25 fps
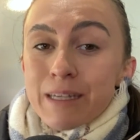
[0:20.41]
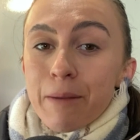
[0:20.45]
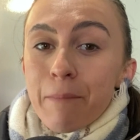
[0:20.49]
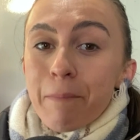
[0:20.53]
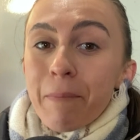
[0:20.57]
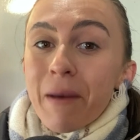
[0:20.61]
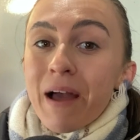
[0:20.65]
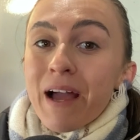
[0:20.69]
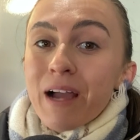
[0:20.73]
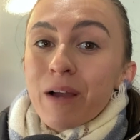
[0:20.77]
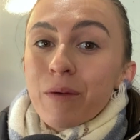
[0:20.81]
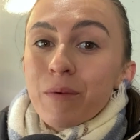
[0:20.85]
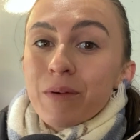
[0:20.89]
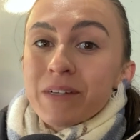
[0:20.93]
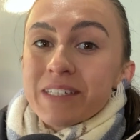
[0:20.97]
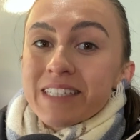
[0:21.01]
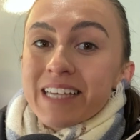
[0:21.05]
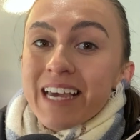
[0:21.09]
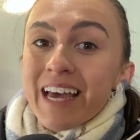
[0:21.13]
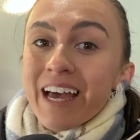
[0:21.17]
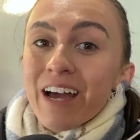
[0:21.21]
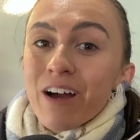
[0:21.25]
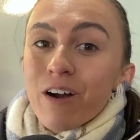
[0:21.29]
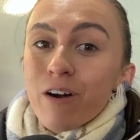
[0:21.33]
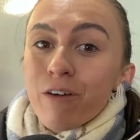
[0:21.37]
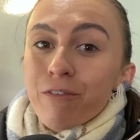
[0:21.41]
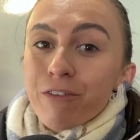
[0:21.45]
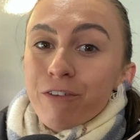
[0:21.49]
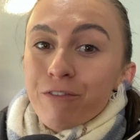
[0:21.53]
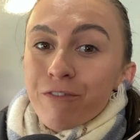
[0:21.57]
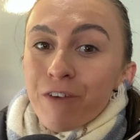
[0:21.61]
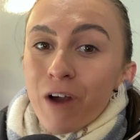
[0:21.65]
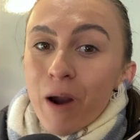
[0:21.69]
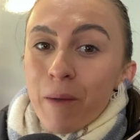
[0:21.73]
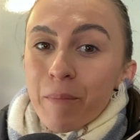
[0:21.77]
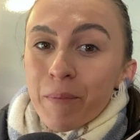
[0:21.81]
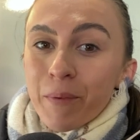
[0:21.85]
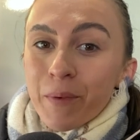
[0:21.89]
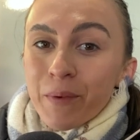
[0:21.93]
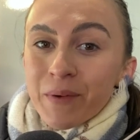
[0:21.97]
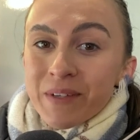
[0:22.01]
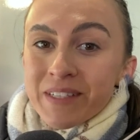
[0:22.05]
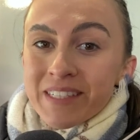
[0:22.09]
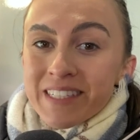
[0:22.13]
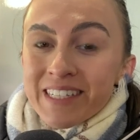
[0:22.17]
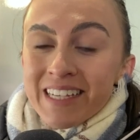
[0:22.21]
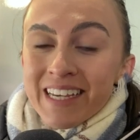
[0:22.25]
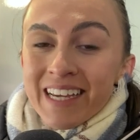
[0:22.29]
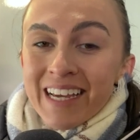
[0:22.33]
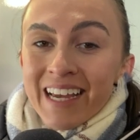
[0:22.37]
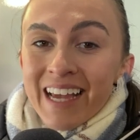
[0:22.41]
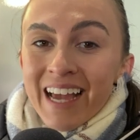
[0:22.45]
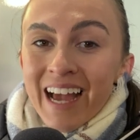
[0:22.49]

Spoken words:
it backwards, it hit off the far post.